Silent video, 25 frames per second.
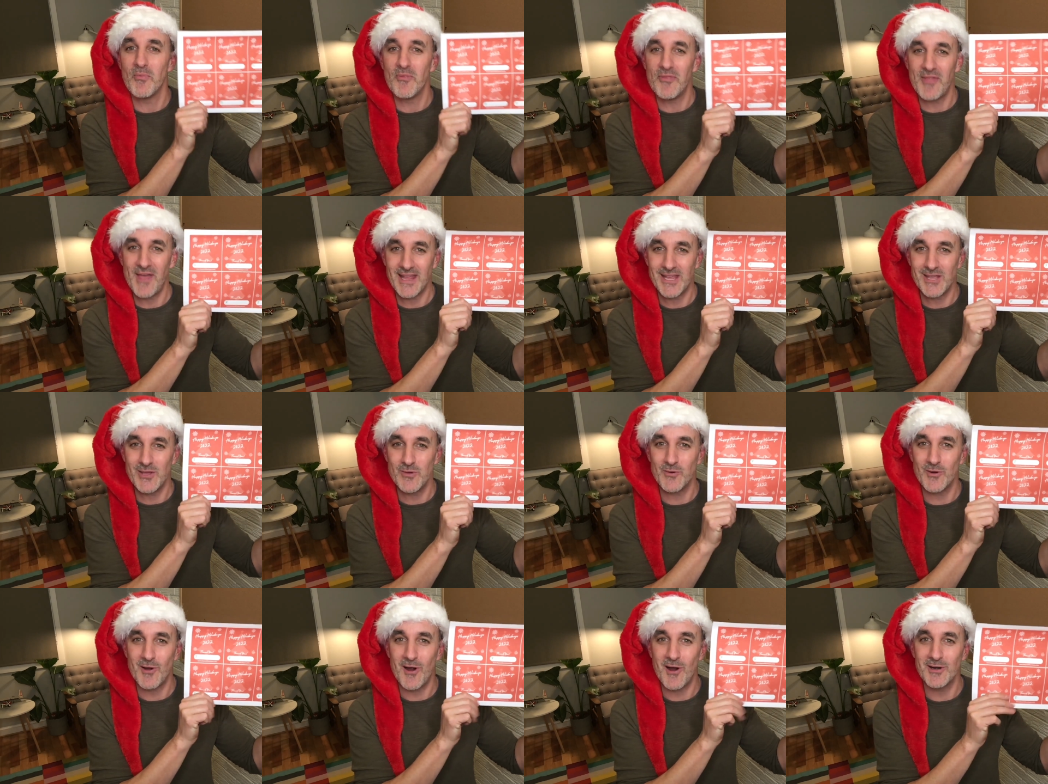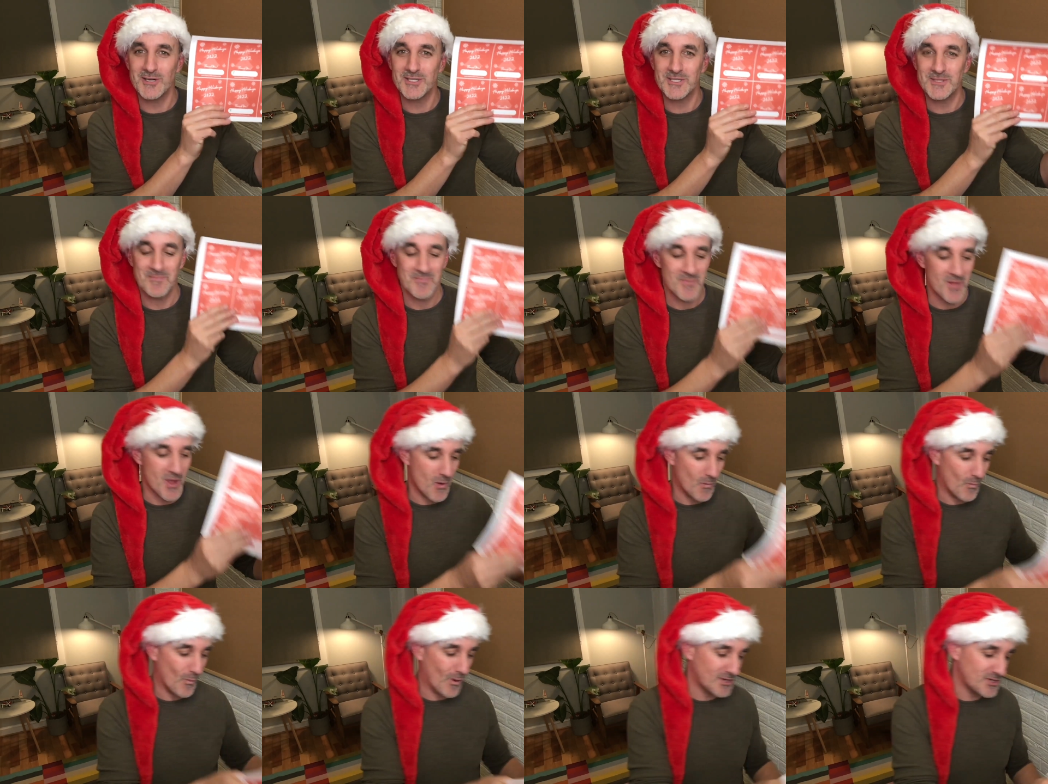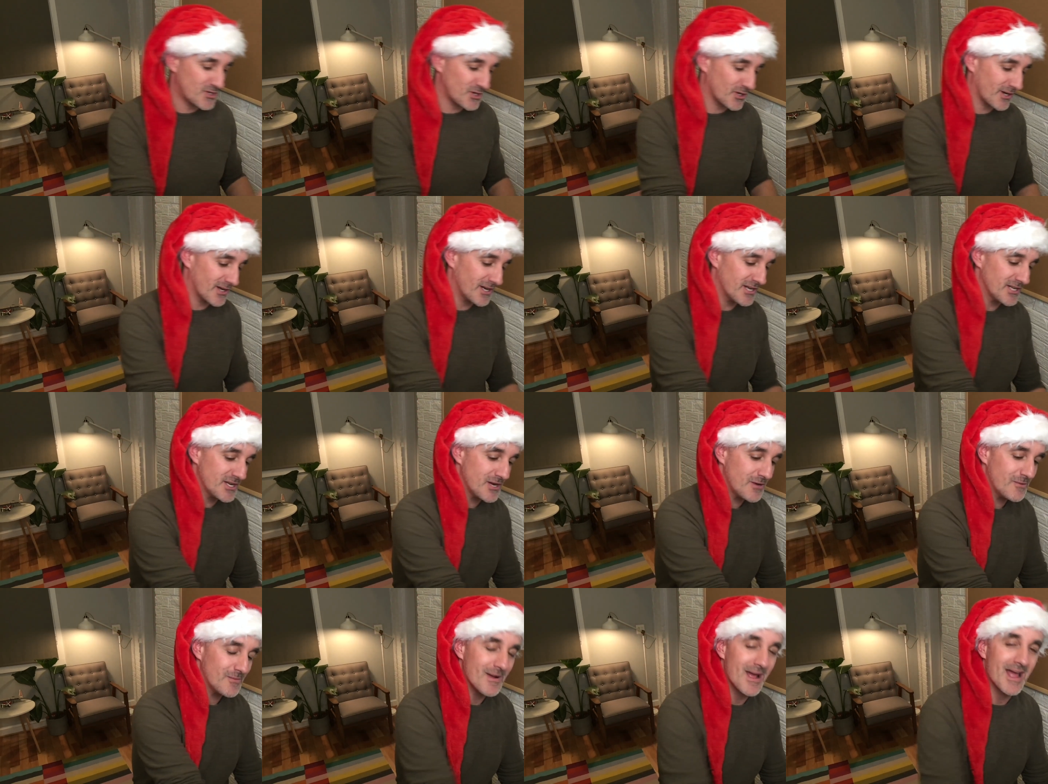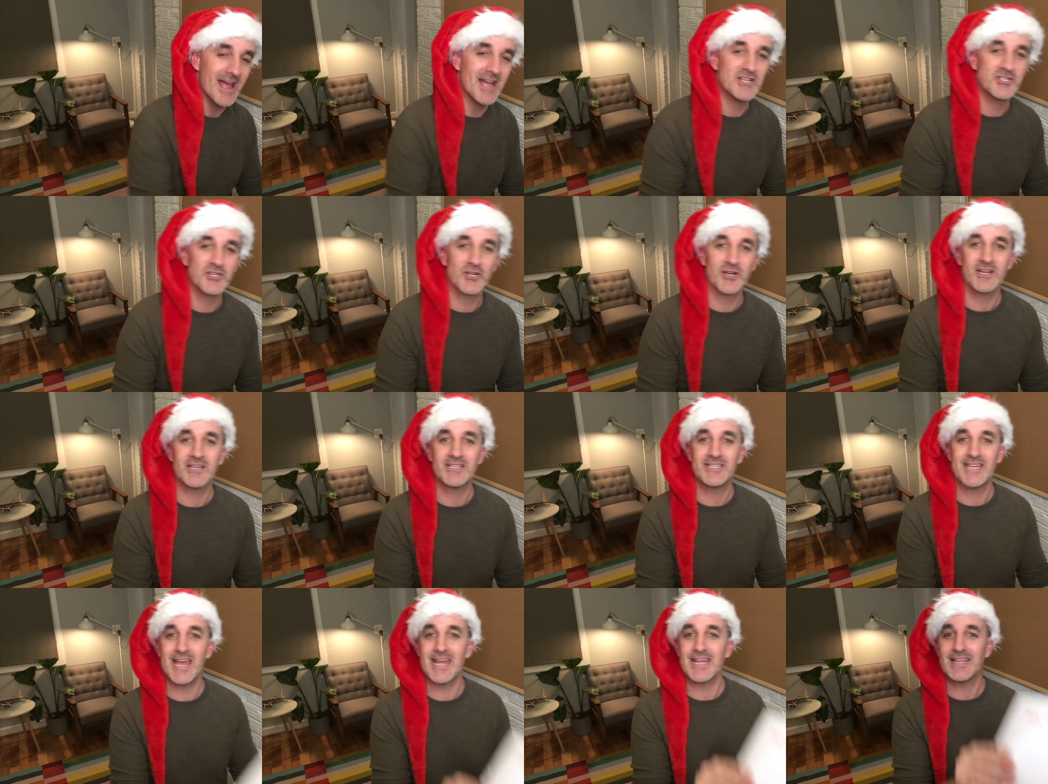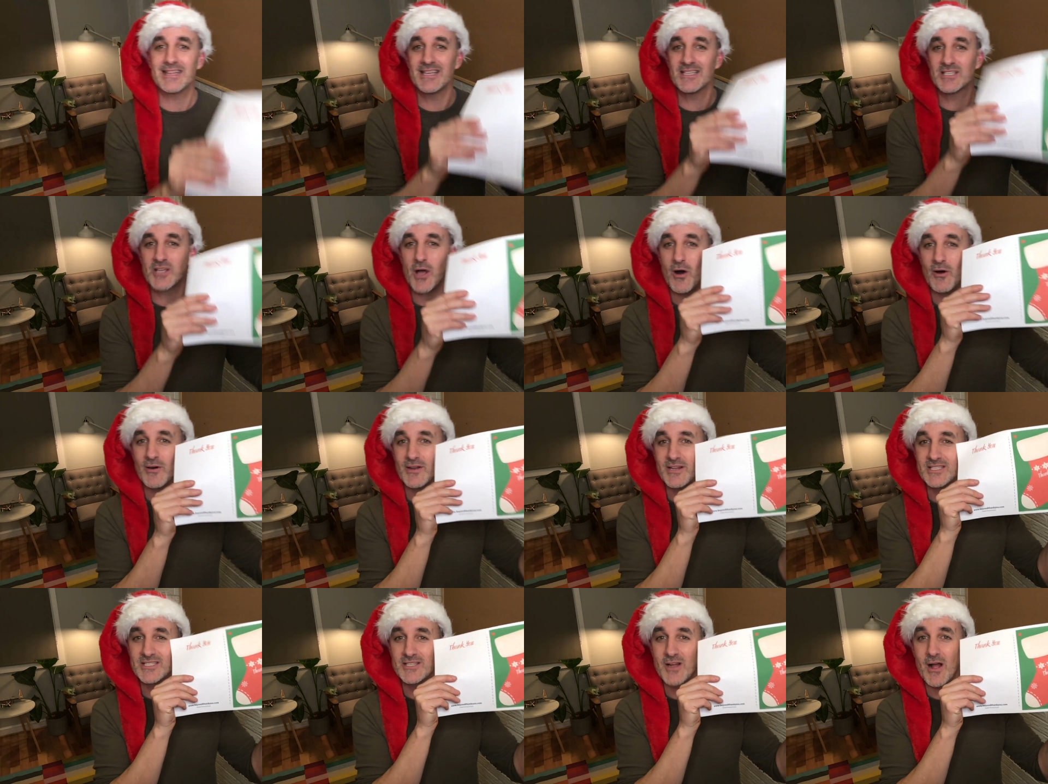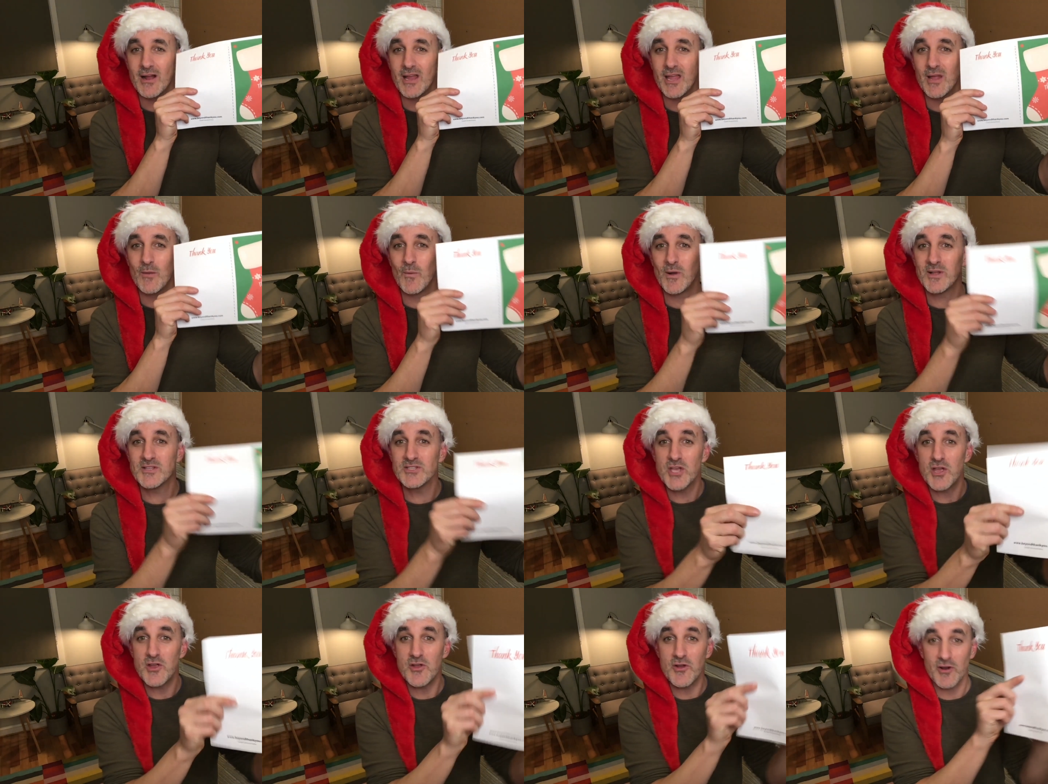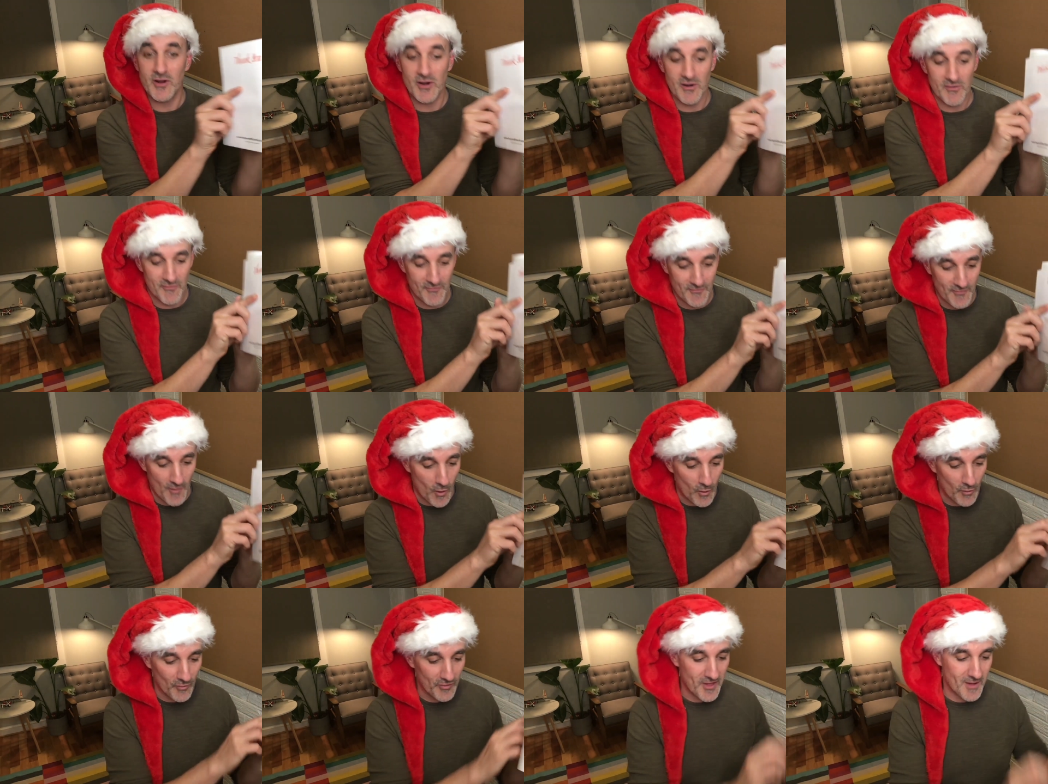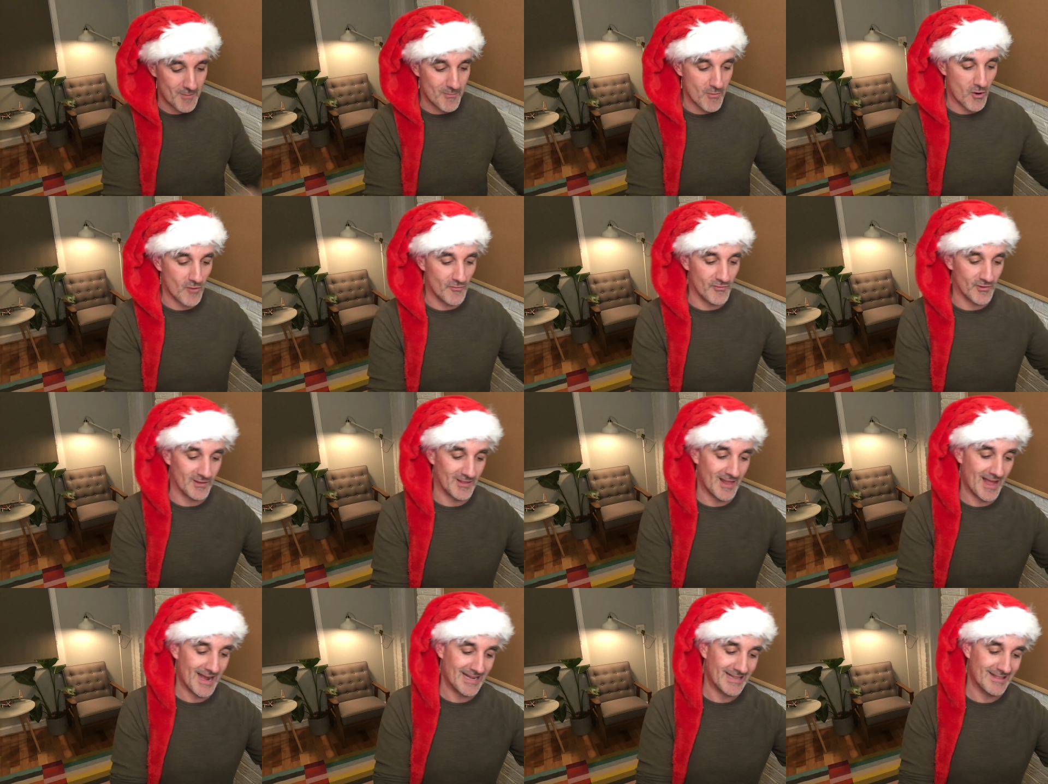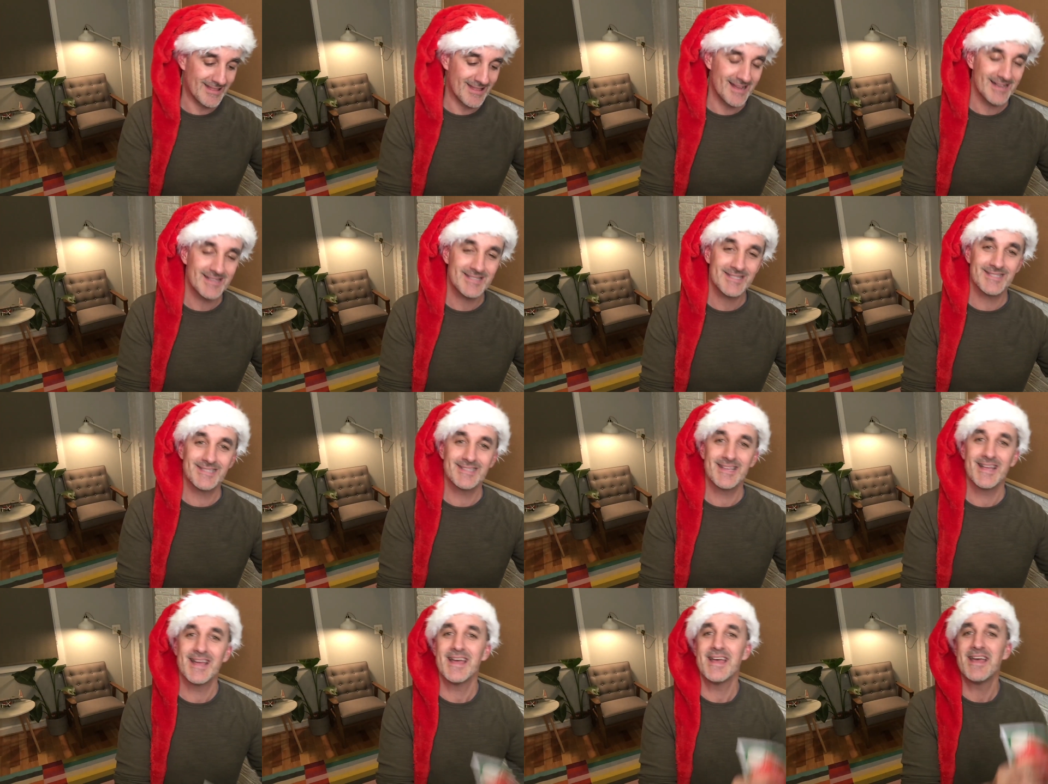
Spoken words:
thank you cards. What you're gonna do is you're gonna take these holiday stocking ones, you're gonna fold them over like this,